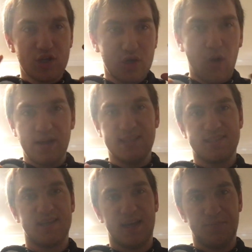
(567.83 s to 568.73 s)
go
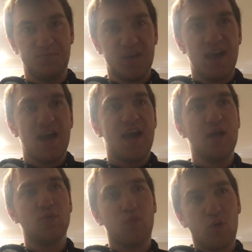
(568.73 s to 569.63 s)
insane,
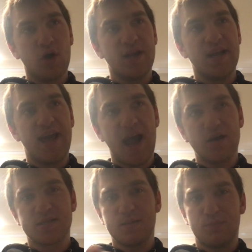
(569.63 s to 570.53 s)
and what and how
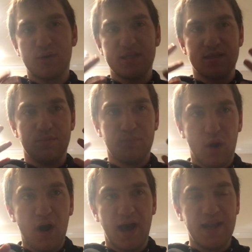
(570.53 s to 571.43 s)
somebody's
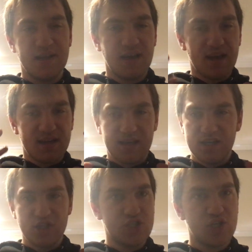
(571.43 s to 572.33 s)
mind
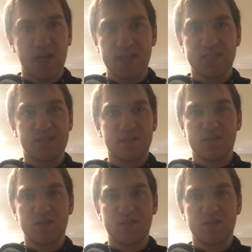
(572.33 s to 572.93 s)
can just,